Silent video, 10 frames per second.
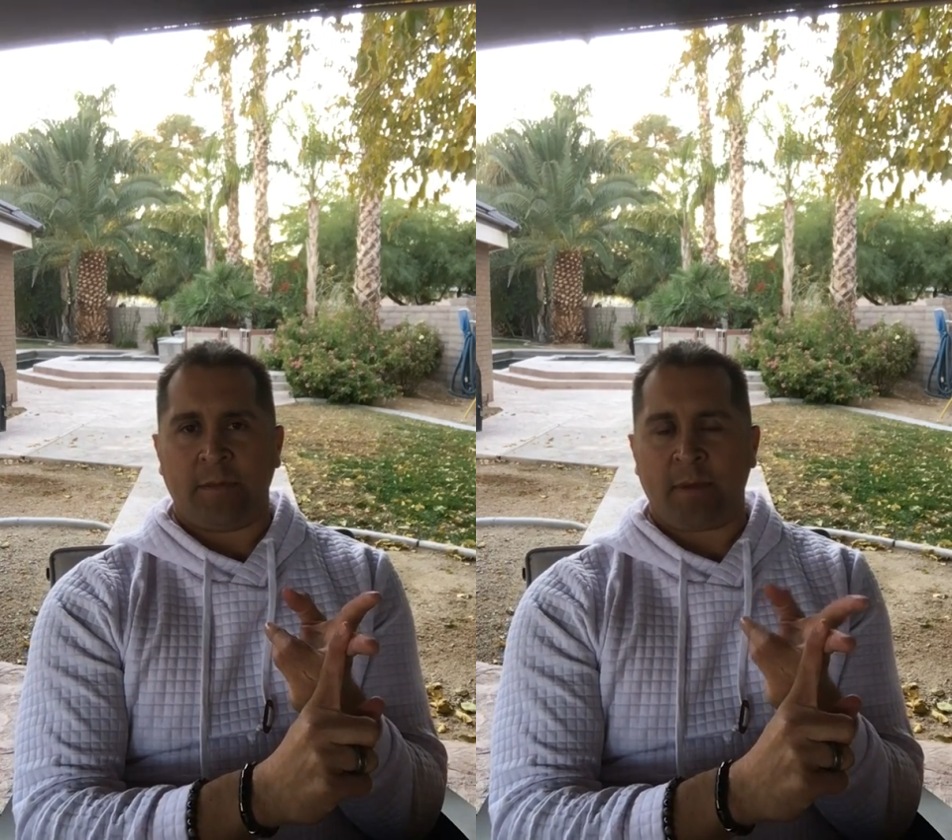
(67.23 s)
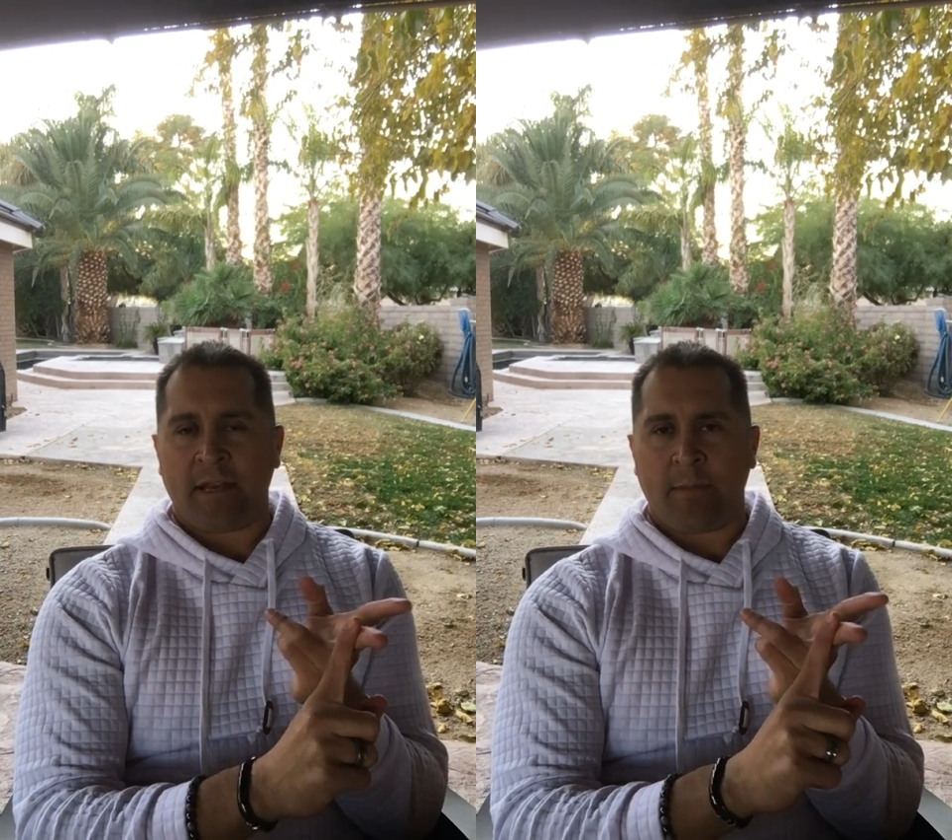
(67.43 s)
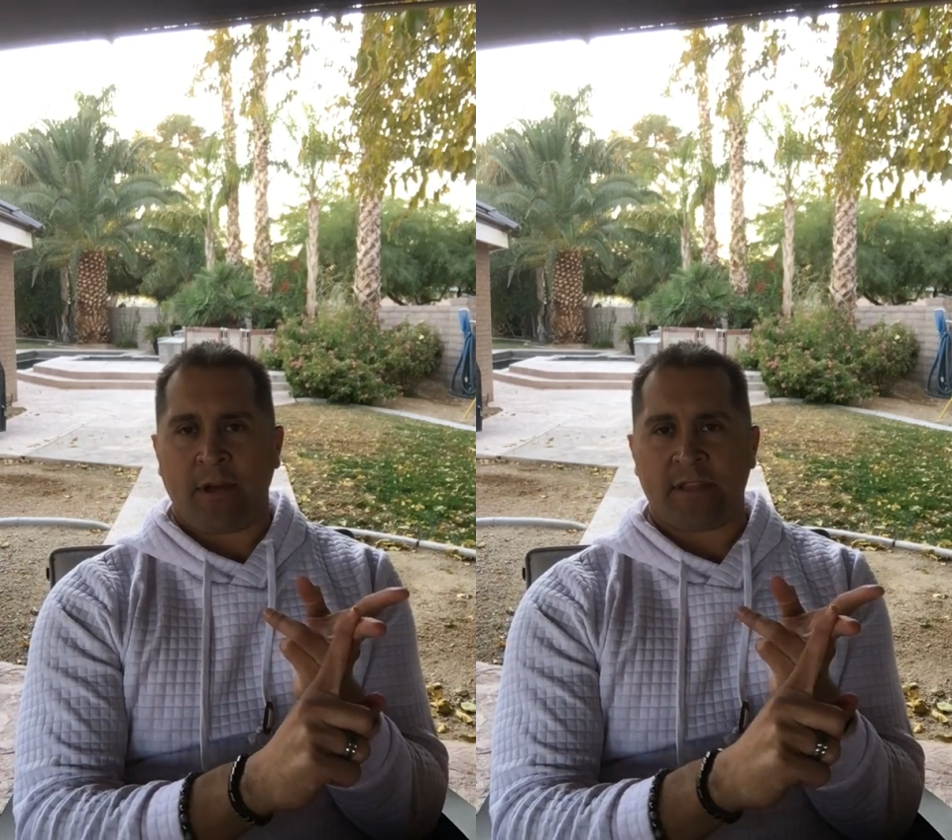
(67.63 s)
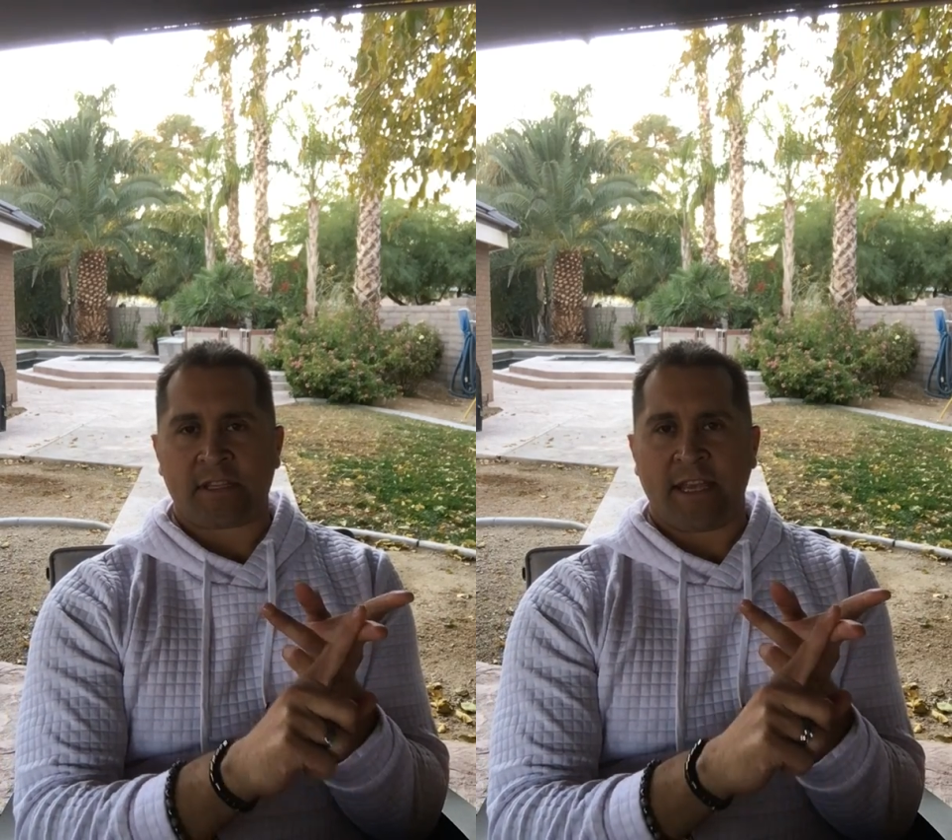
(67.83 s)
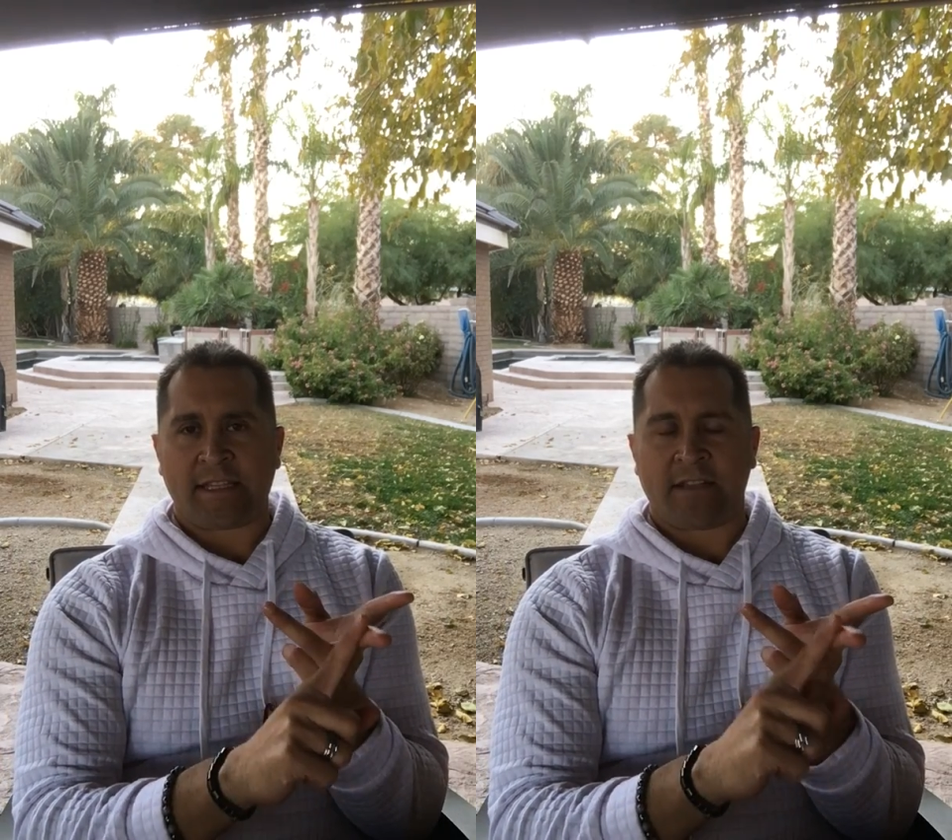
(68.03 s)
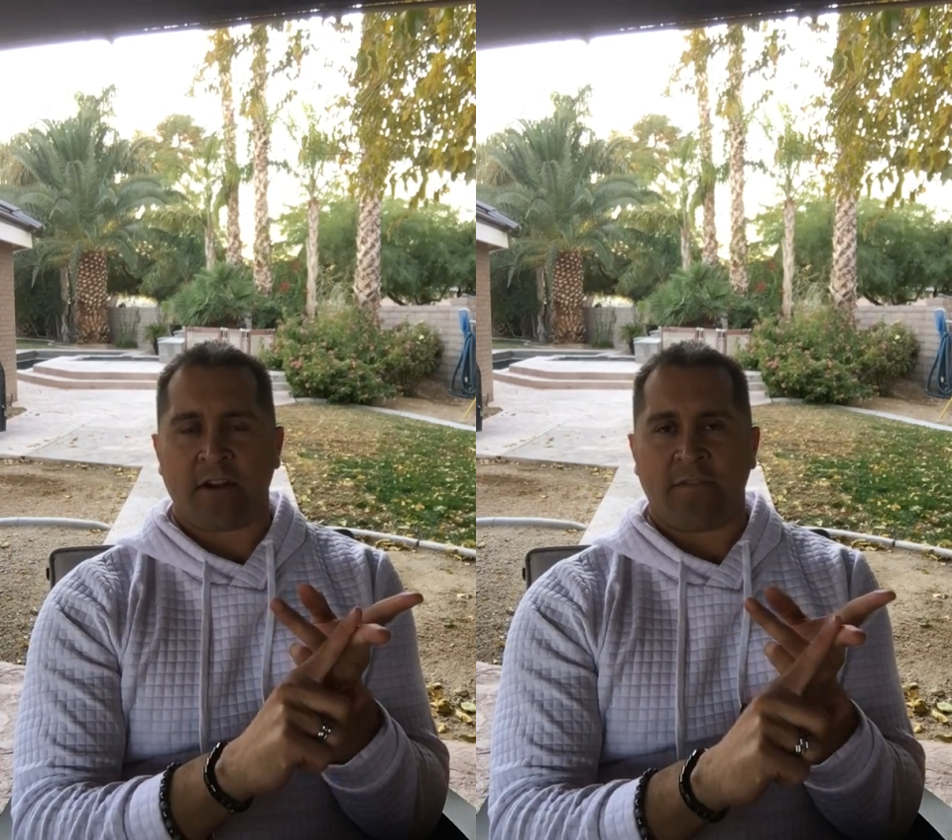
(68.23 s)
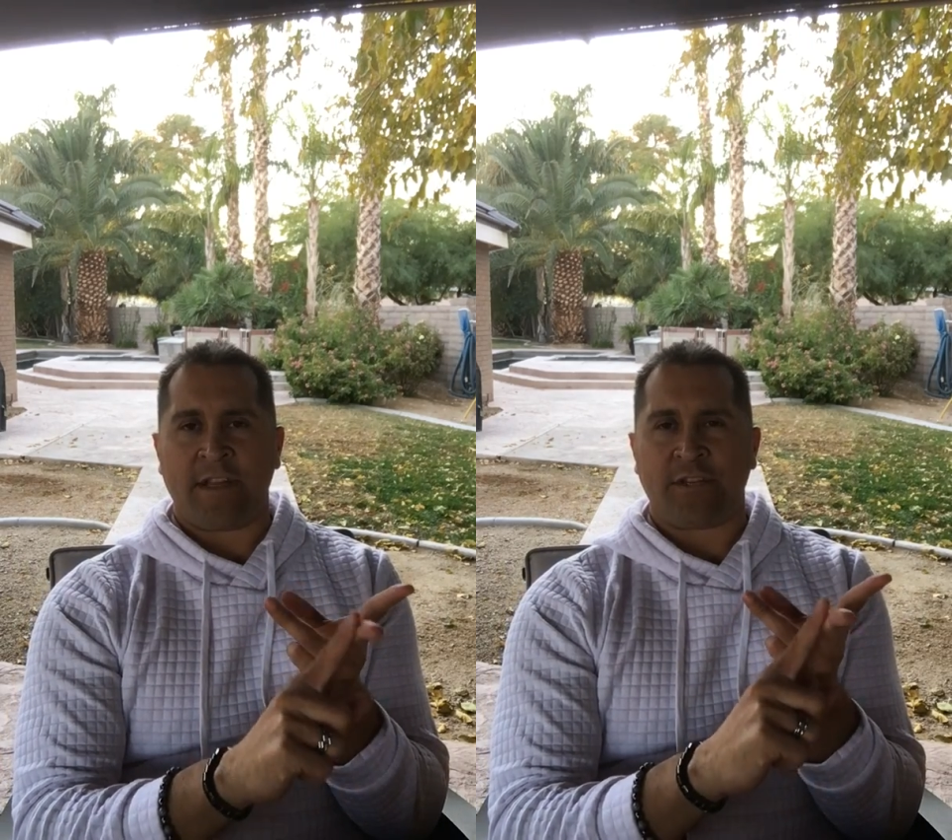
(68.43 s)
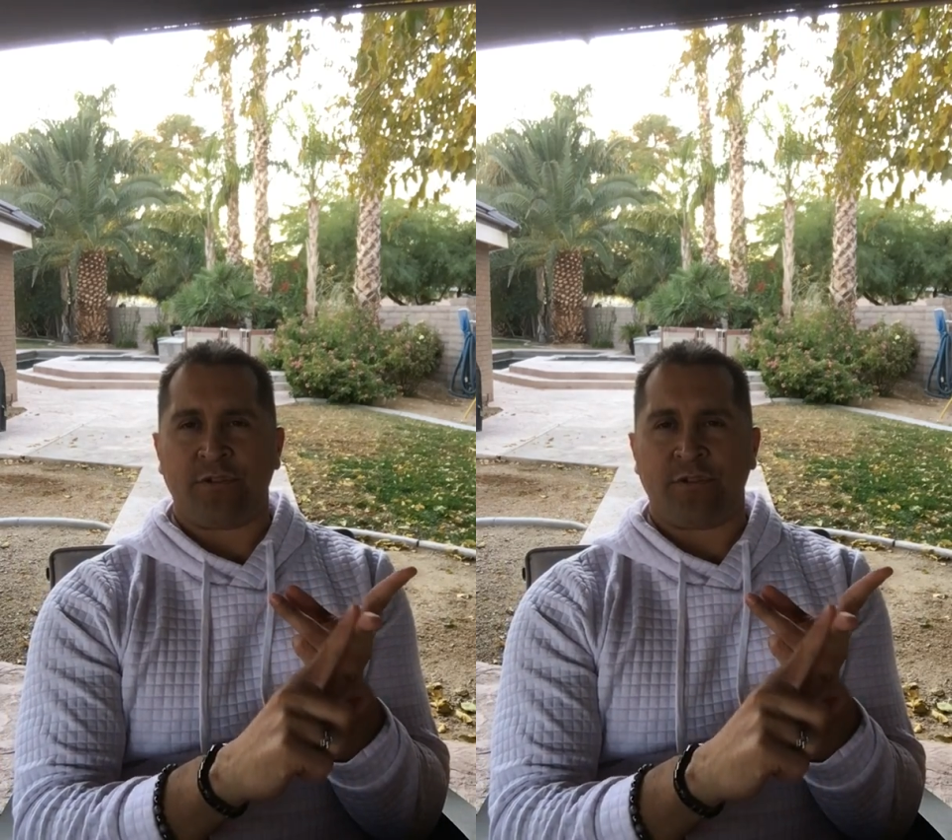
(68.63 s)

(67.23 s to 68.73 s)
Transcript: depending upon the size of the RV,